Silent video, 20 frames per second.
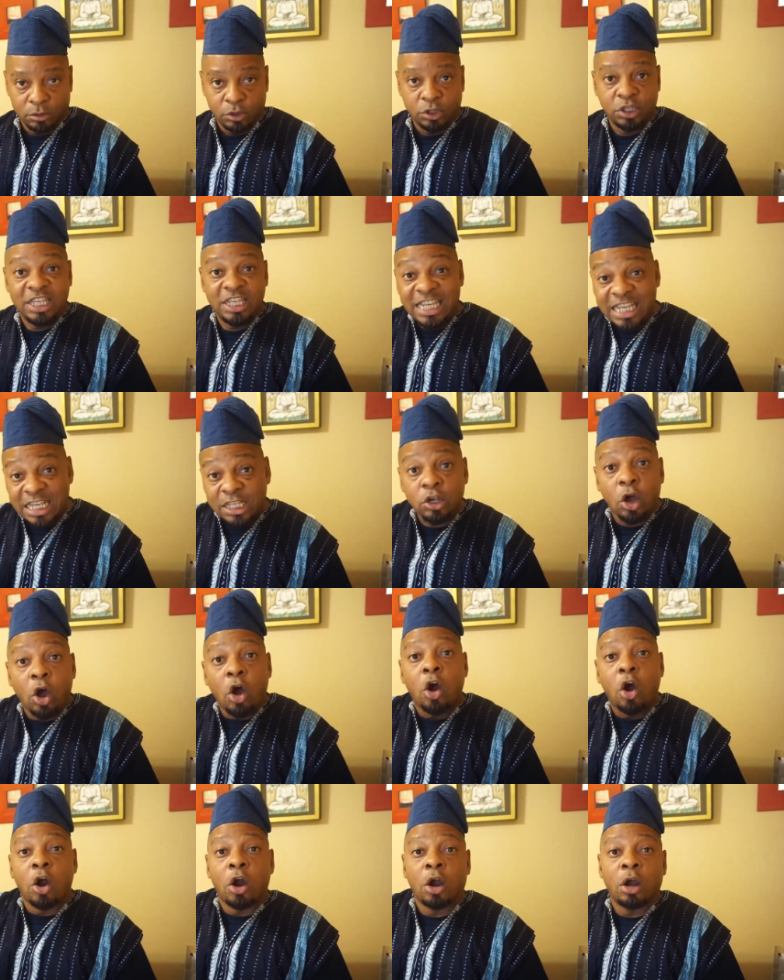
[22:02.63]
these
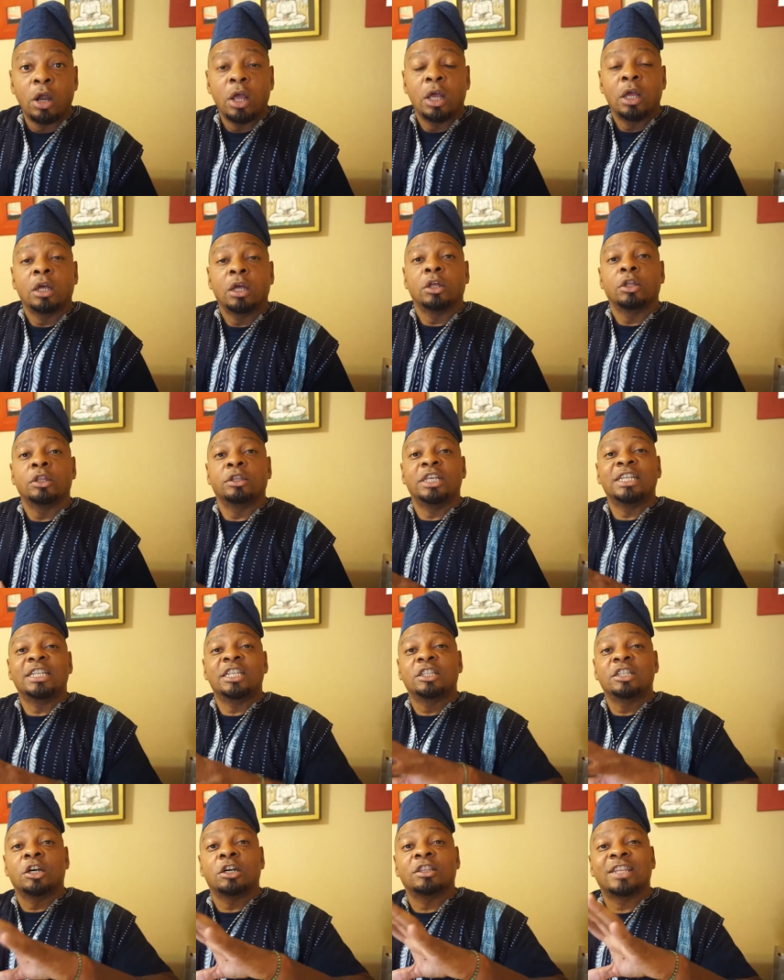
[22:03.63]
are this
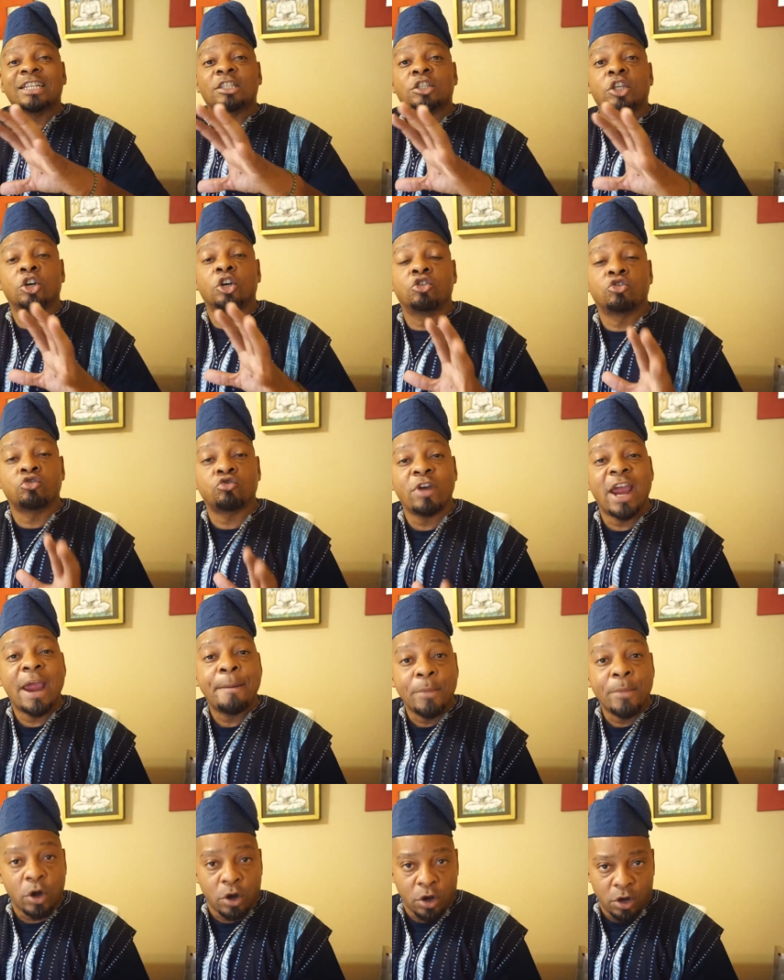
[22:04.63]
is the that's the
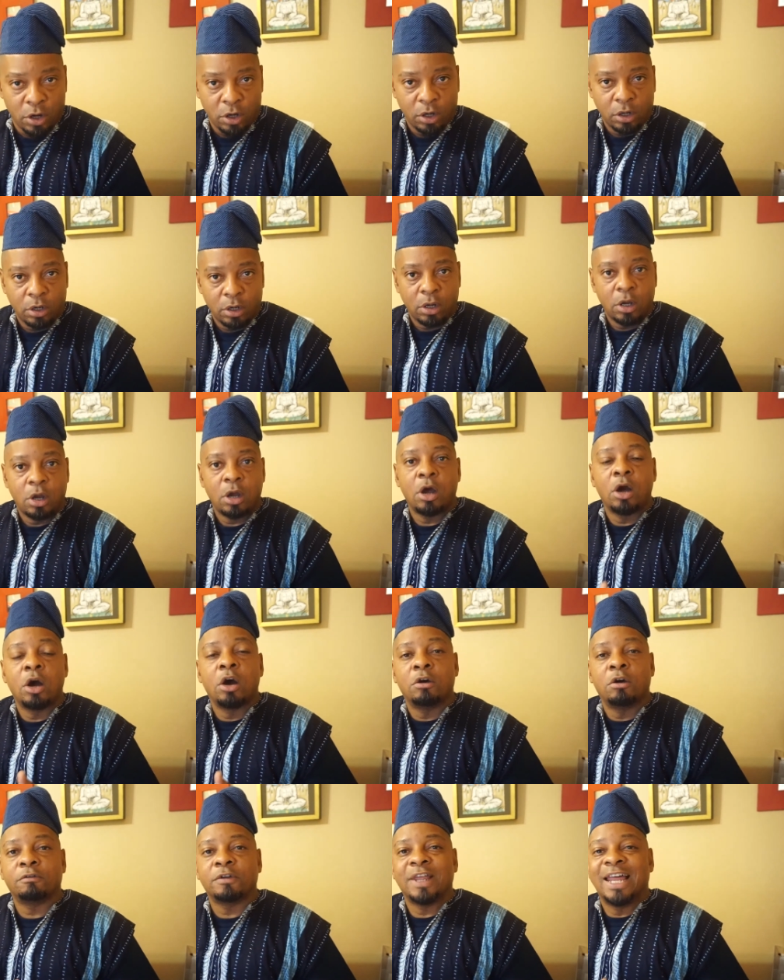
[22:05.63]
grammar
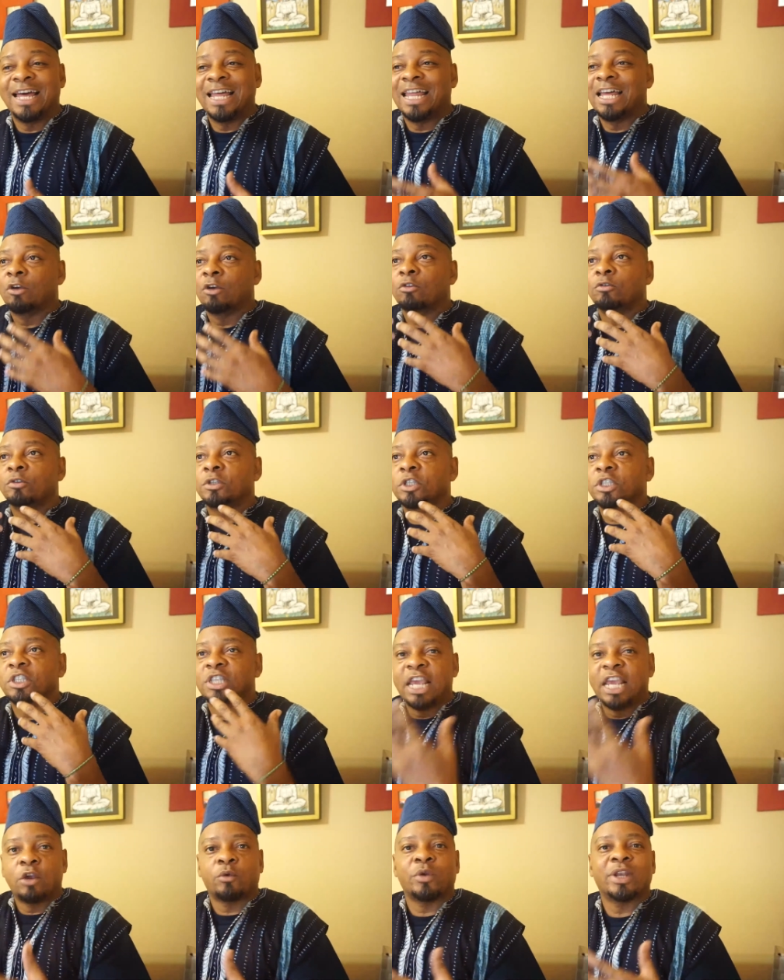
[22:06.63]
of
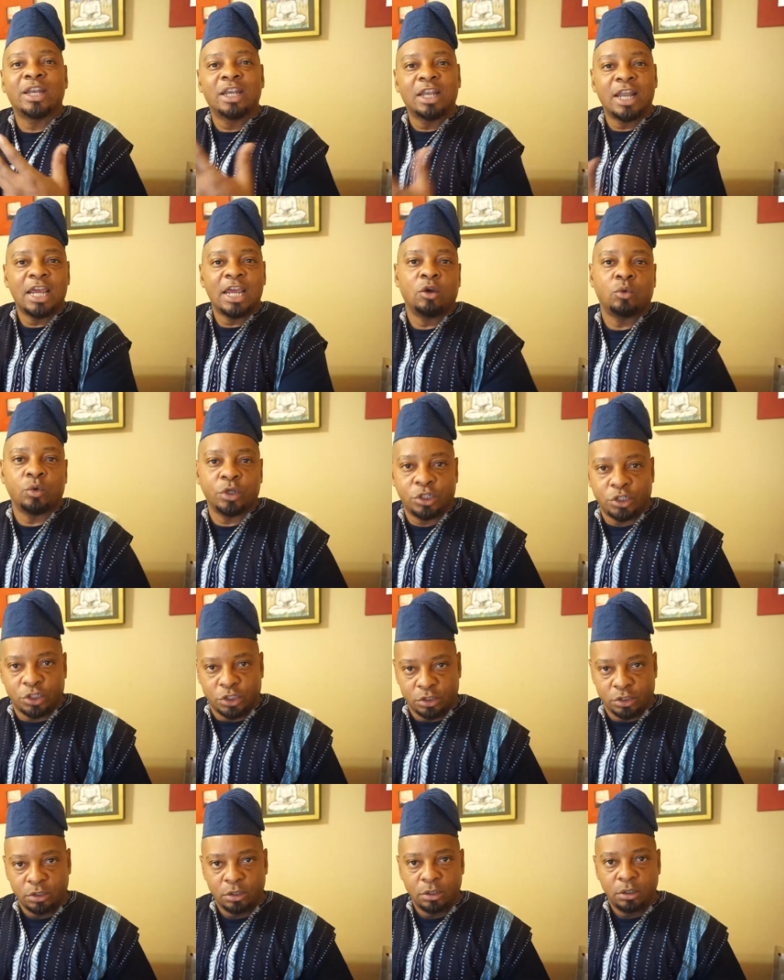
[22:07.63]
sacred language.